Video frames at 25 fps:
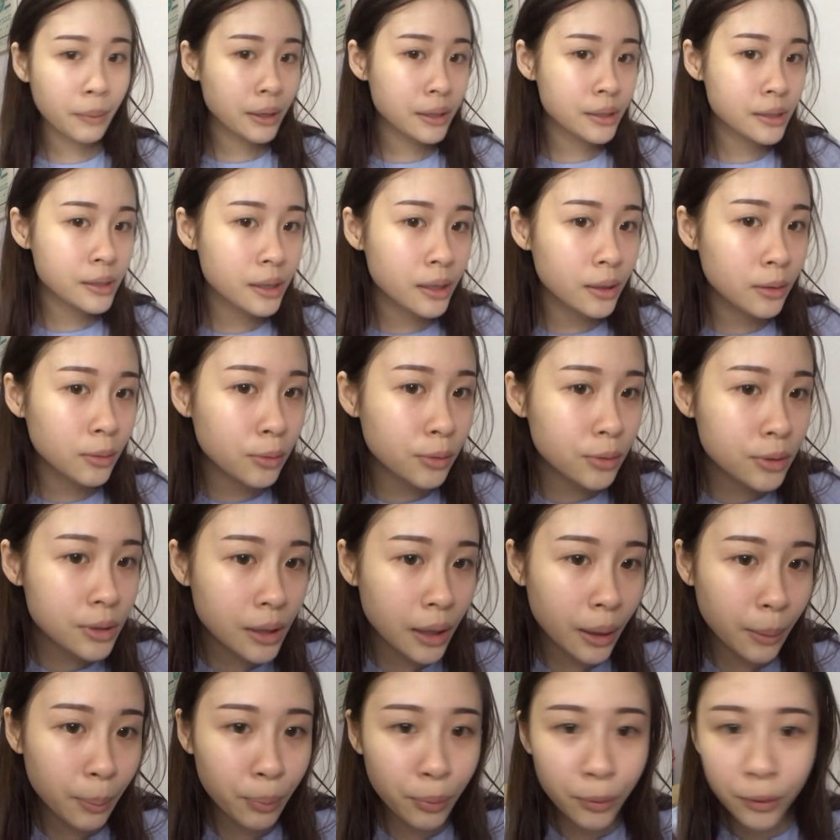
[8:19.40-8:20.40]
My skin looks
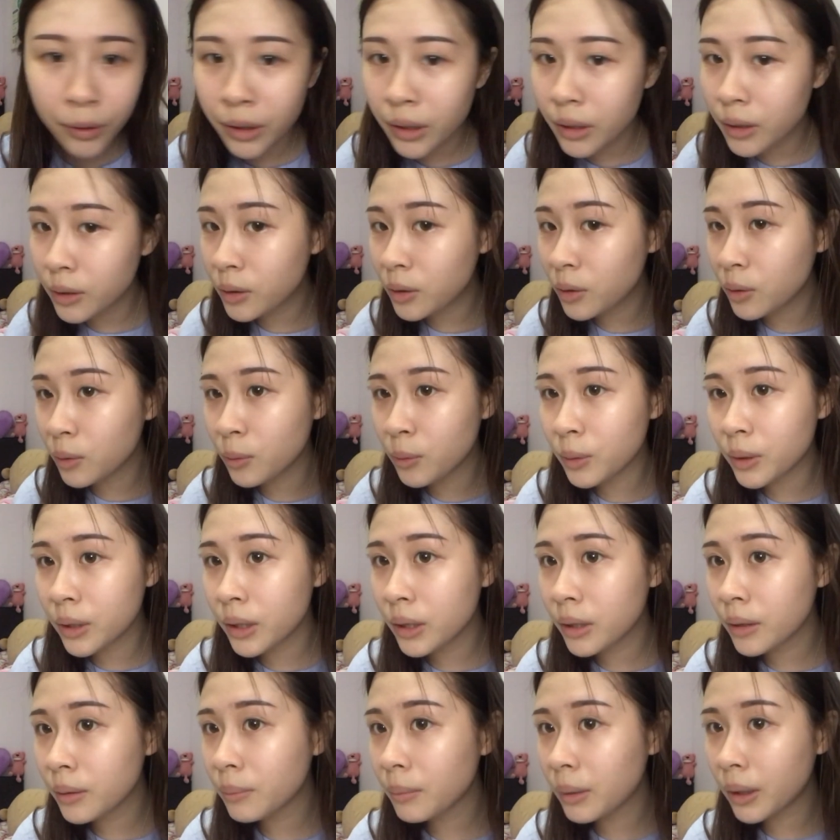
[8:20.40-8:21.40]
like pretty
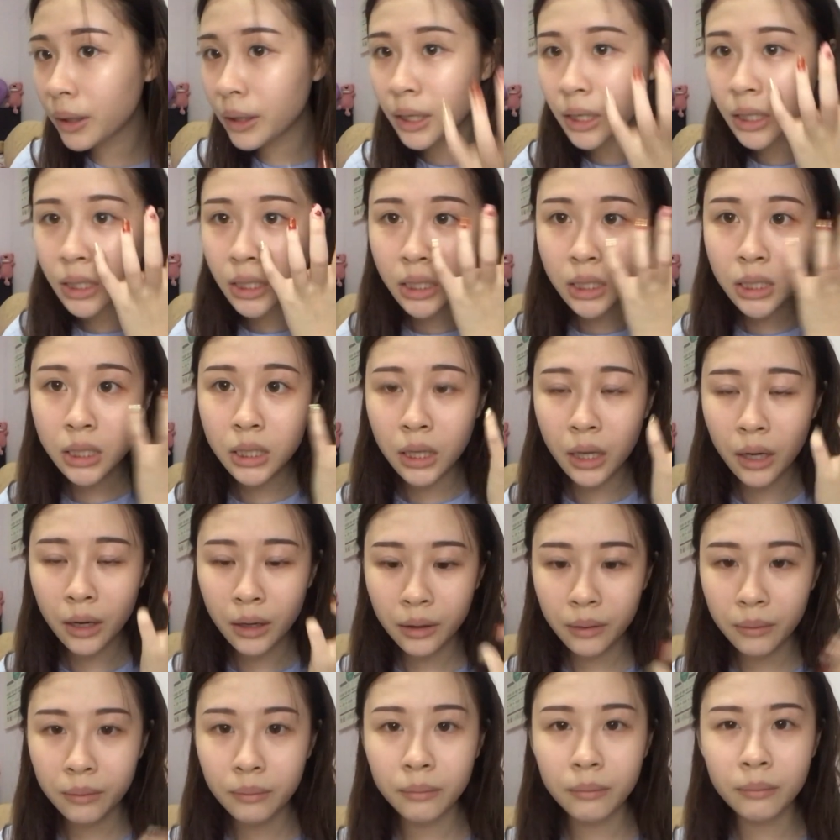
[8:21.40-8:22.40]
dewy, but there's just
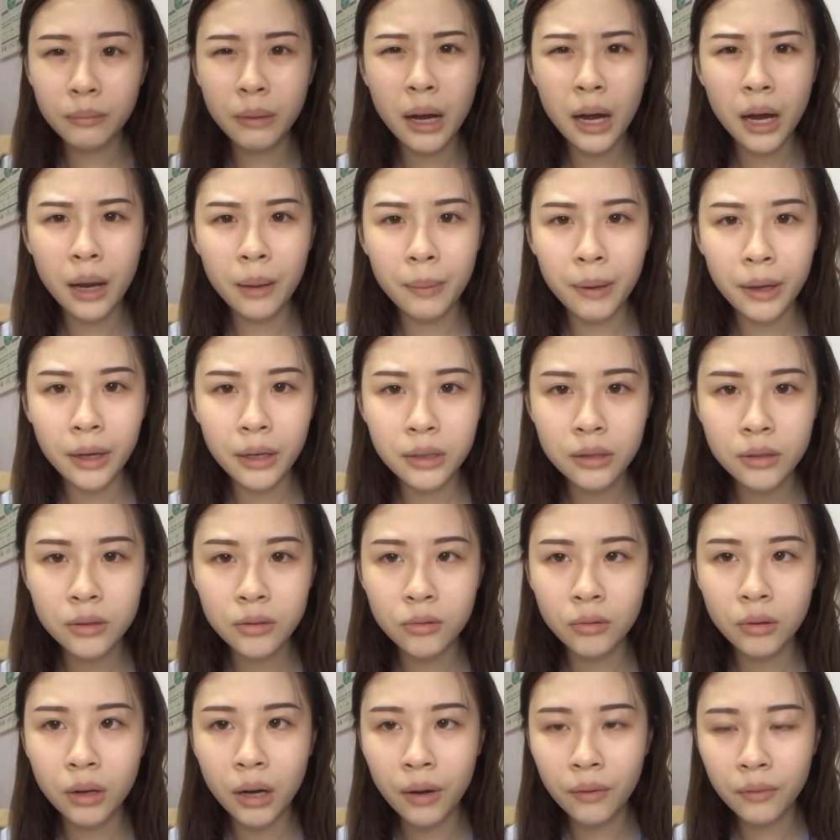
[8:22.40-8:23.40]
like my eye bags
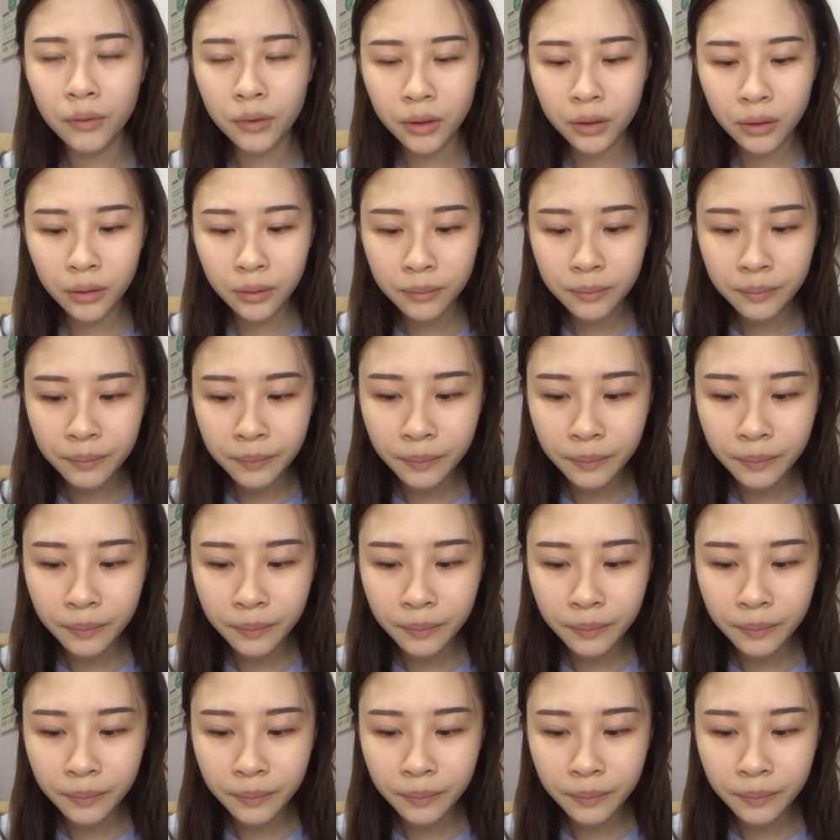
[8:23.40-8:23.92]
to cover.